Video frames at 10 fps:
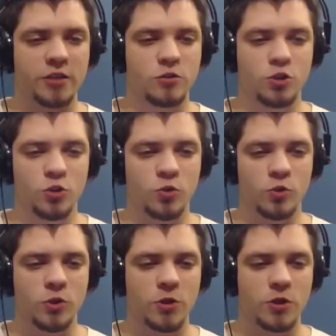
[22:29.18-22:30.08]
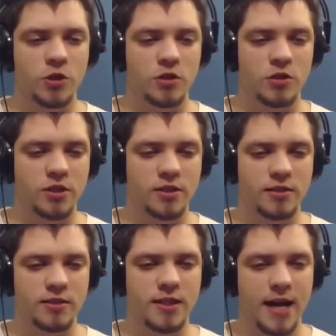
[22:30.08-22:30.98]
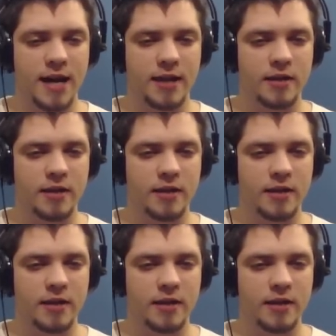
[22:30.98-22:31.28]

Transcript: to do? Just die.